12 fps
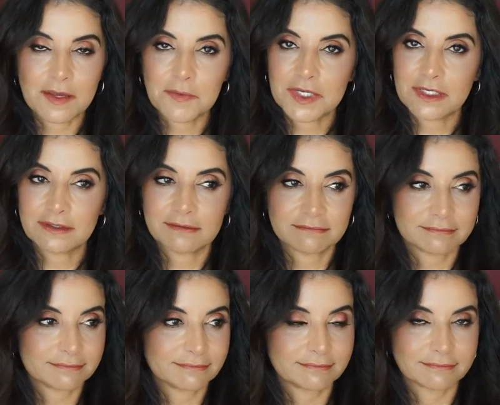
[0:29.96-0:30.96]
I mean,
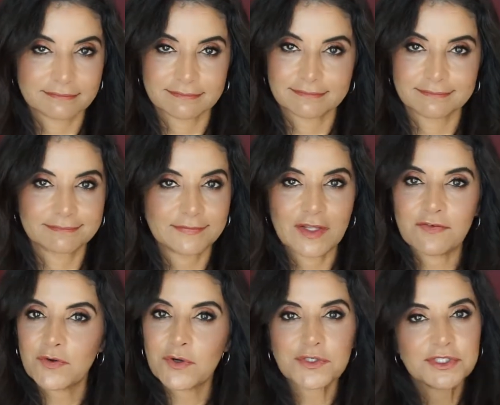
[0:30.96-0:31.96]

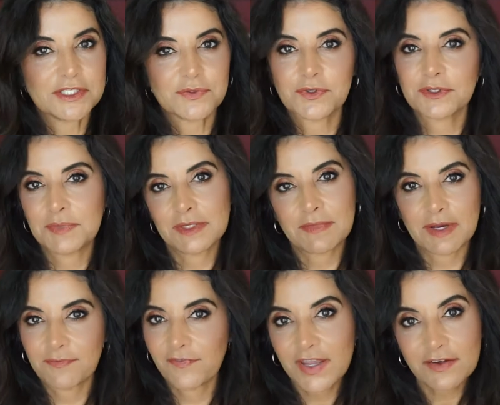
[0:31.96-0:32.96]
of course these were going to be in
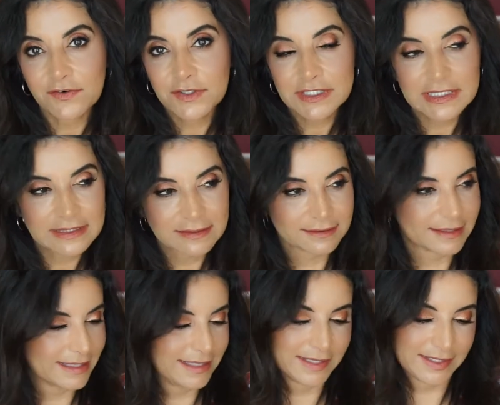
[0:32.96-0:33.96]
my favorites.
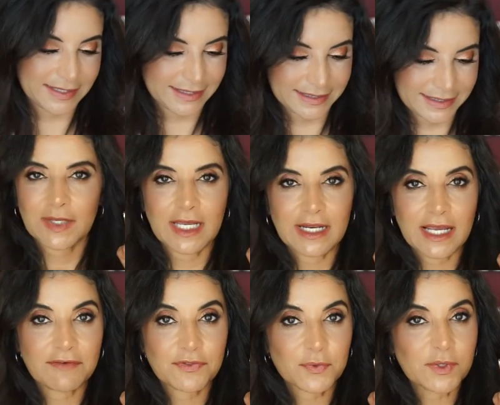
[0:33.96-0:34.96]
And I
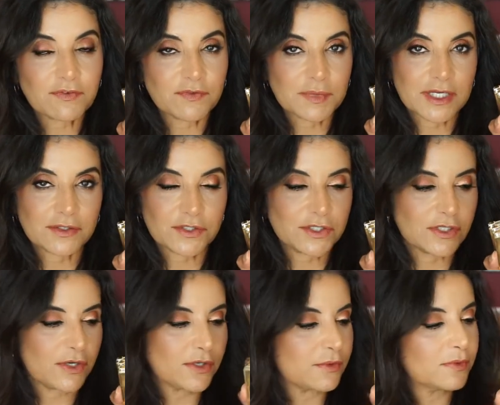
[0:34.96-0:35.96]
have three of them here to
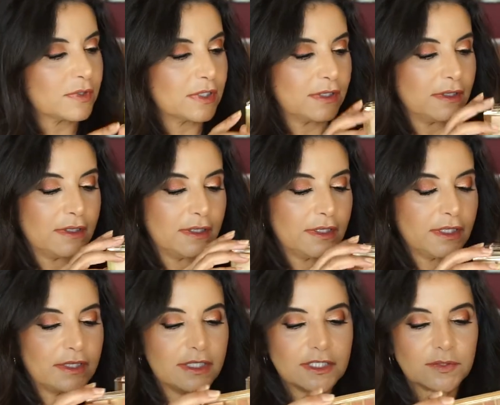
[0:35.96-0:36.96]
show you.
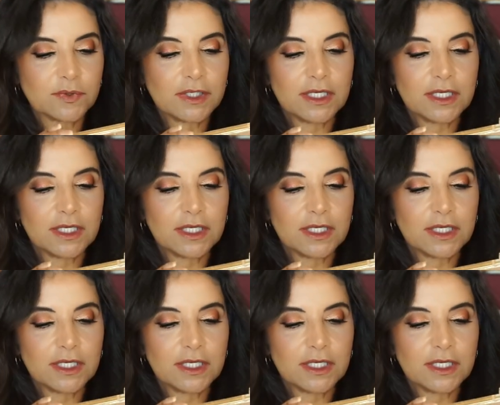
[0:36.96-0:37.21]
This one